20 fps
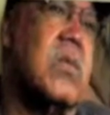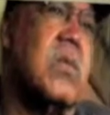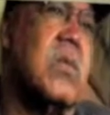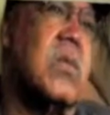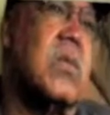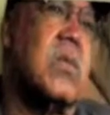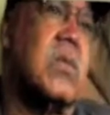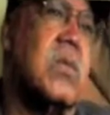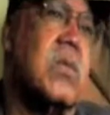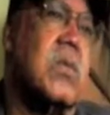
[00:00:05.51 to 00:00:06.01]

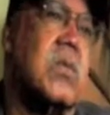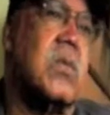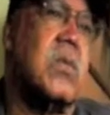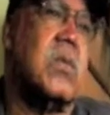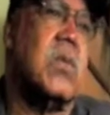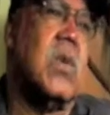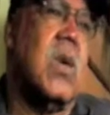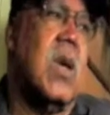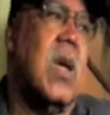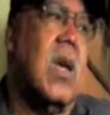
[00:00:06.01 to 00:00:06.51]
riding horses.
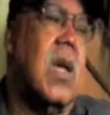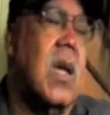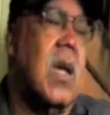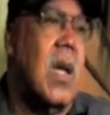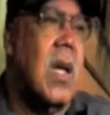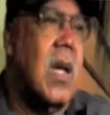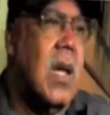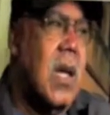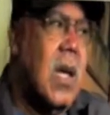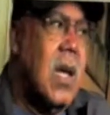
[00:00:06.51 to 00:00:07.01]
What I mean,
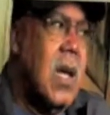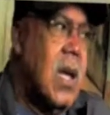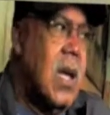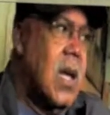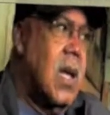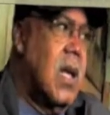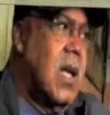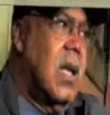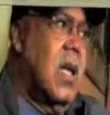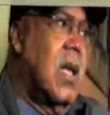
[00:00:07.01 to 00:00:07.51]
why would
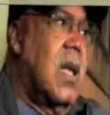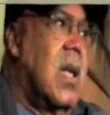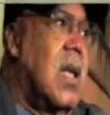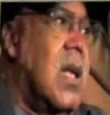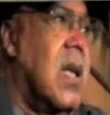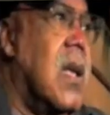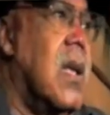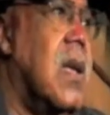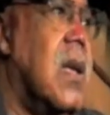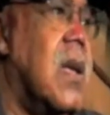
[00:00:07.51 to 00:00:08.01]
a North
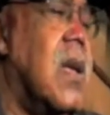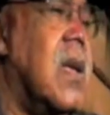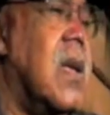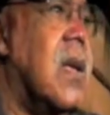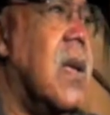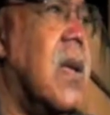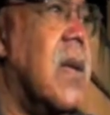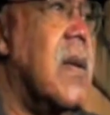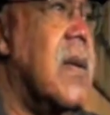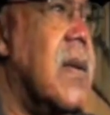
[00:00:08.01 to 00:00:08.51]
Philadelphia kid?
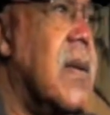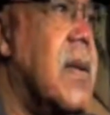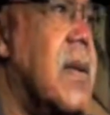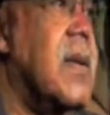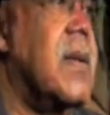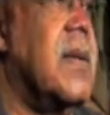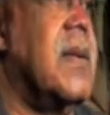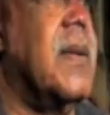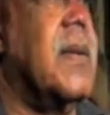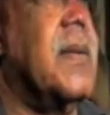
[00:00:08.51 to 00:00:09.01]

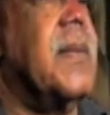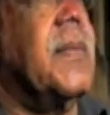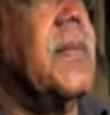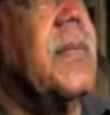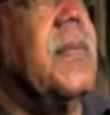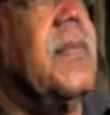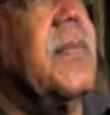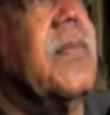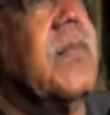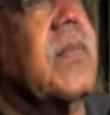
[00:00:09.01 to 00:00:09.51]
Why should he
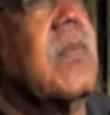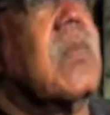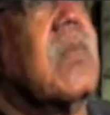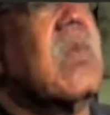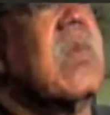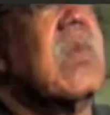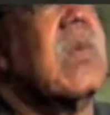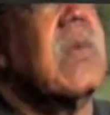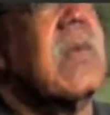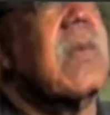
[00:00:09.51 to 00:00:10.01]

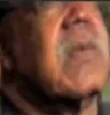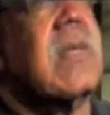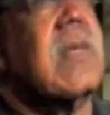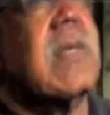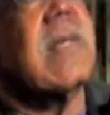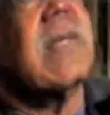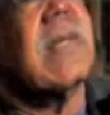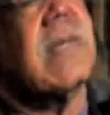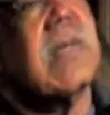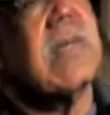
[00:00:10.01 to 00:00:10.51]
understand that that
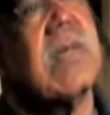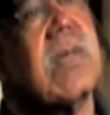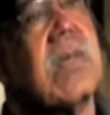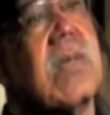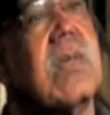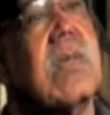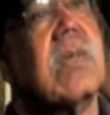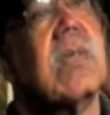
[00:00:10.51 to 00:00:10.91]
blacks have a long